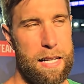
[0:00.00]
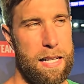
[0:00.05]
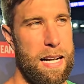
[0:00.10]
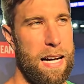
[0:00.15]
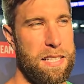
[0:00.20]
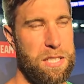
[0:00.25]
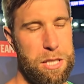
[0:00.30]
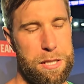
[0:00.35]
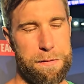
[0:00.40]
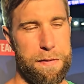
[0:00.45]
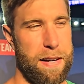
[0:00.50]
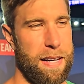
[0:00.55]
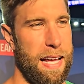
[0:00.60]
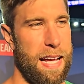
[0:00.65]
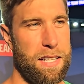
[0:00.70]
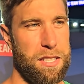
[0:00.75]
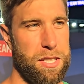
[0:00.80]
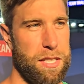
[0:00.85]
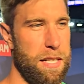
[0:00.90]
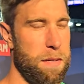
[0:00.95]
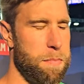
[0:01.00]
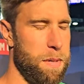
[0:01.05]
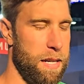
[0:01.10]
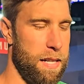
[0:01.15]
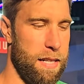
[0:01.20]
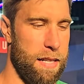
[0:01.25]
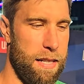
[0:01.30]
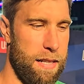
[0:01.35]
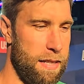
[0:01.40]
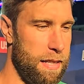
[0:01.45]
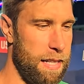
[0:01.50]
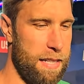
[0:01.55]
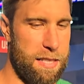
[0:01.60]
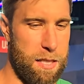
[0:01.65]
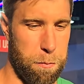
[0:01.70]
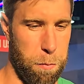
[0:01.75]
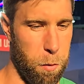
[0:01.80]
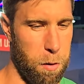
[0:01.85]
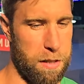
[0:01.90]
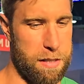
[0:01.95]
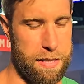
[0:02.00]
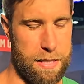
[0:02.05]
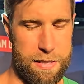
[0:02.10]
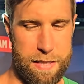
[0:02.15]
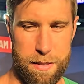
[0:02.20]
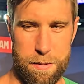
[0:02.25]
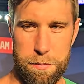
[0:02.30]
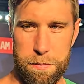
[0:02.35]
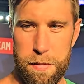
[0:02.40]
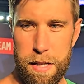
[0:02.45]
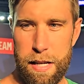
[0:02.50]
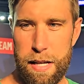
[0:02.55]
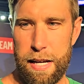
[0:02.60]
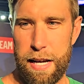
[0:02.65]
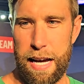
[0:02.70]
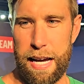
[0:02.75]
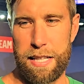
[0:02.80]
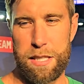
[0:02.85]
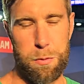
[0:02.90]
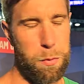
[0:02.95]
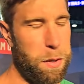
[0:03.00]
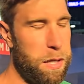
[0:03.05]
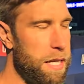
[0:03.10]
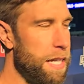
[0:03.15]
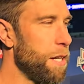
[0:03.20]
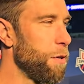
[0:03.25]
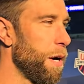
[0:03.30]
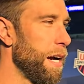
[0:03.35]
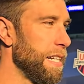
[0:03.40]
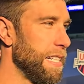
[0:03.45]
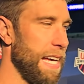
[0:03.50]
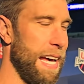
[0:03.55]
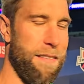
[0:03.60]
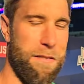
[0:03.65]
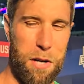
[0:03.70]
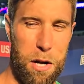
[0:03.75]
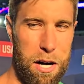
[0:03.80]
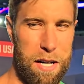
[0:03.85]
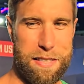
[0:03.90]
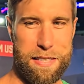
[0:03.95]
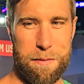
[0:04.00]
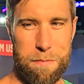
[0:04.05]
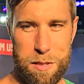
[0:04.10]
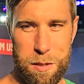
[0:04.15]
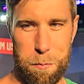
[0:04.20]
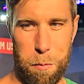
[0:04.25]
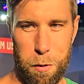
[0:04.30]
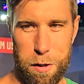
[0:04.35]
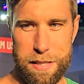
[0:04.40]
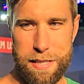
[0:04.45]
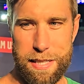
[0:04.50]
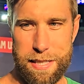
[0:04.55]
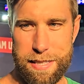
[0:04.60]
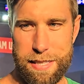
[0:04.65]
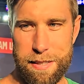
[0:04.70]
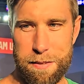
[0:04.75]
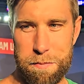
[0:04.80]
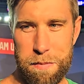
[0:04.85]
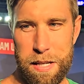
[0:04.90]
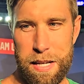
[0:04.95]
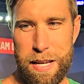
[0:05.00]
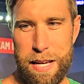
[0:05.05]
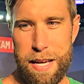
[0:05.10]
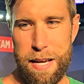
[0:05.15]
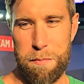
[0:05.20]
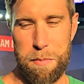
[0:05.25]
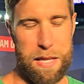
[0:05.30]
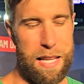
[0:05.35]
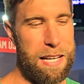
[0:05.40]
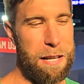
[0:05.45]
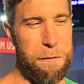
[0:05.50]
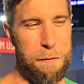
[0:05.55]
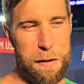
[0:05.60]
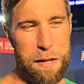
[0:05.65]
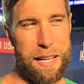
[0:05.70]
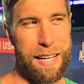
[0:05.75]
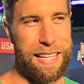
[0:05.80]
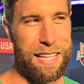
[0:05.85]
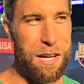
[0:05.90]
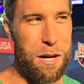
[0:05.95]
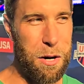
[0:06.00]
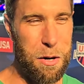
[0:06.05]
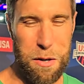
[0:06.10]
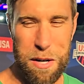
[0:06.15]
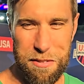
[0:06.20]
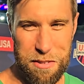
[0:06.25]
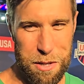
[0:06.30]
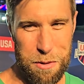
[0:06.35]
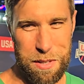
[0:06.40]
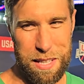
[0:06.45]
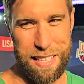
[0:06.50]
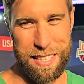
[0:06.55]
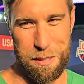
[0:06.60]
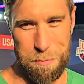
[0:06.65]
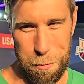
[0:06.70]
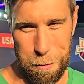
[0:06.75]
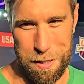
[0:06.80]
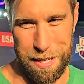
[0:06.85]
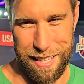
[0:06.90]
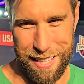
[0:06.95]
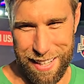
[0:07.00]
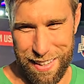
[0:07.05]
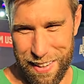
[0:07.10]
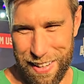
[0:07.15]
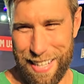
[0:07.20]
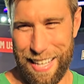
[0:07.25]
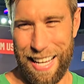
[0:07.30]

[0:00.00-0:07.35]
not just financially, but the support system it's really great to have an awesome support system, but then you feel like you owe everyone that supported you,